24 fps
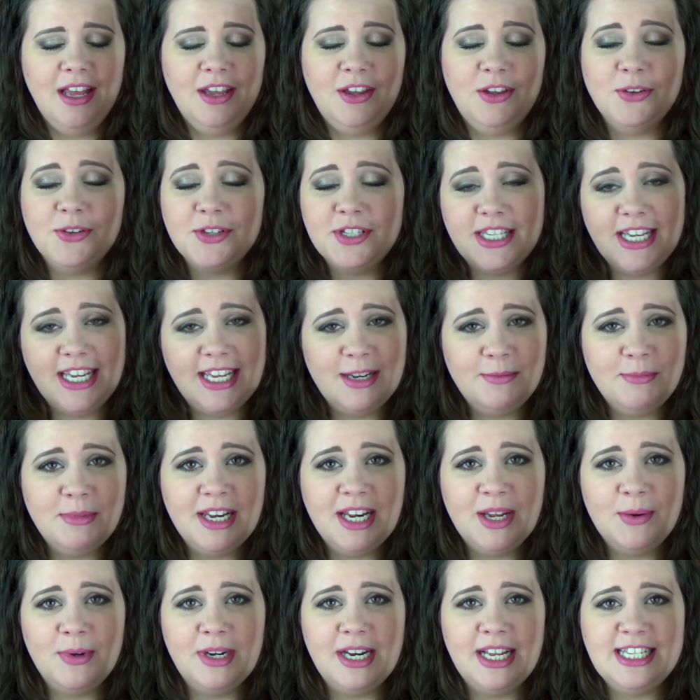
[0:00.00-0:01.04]
You'll see in a
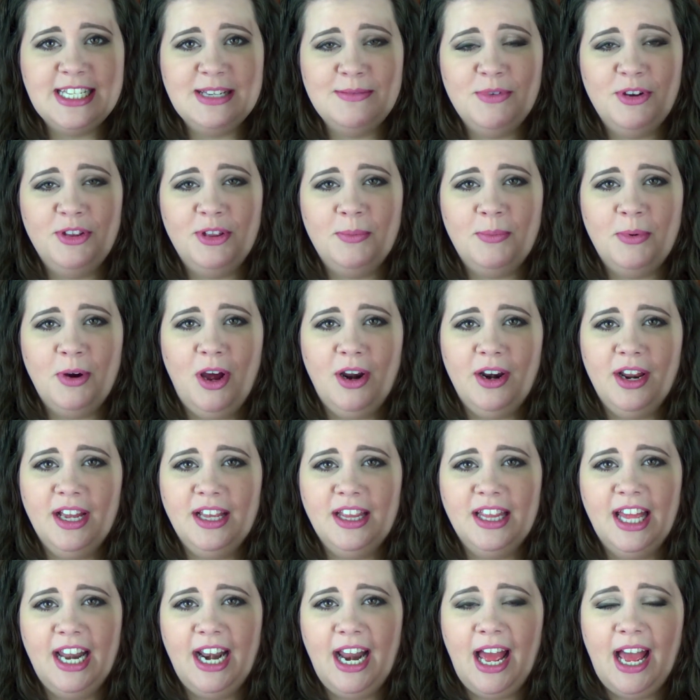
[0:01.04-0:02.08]
minute when I demo the
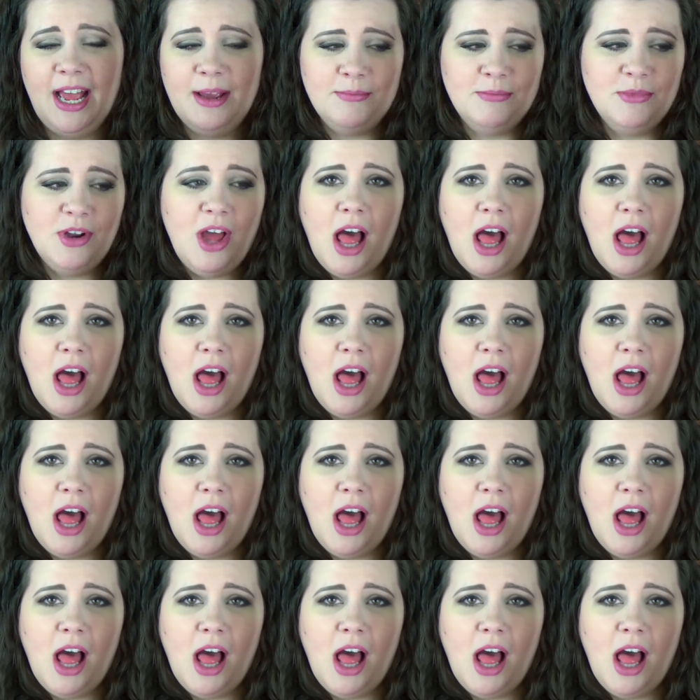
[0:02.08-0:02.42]
product that I'm